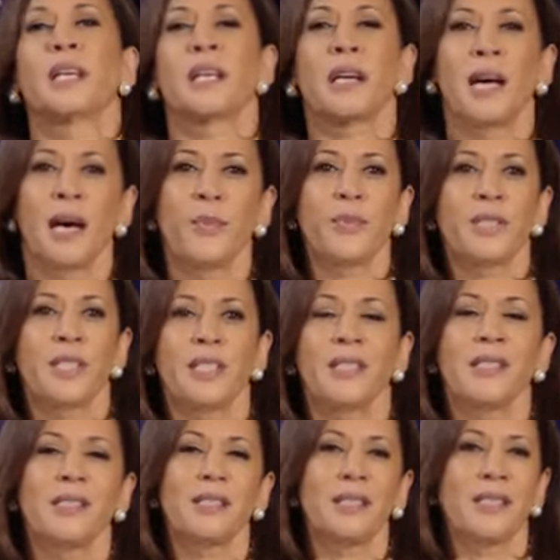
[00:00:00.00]

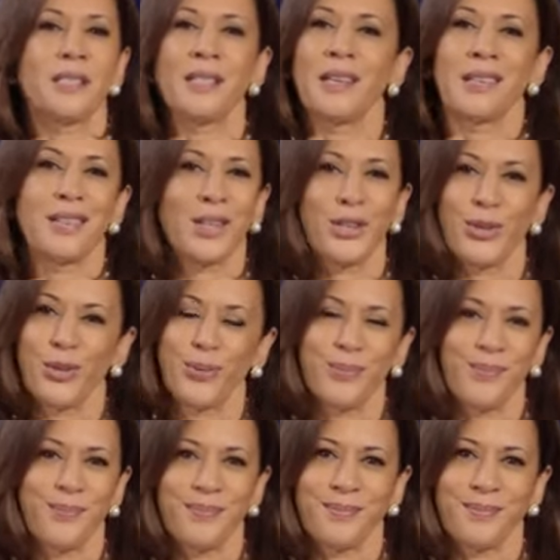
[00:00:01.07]
incompetence is nothing new.